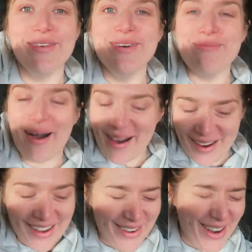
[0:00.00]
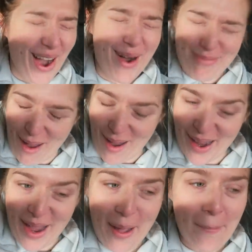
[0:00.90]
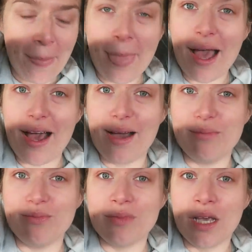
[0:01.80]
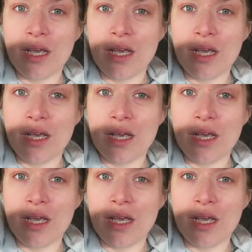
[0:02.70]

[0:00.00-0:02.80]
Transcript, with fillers: I'm in a park, car park. Um,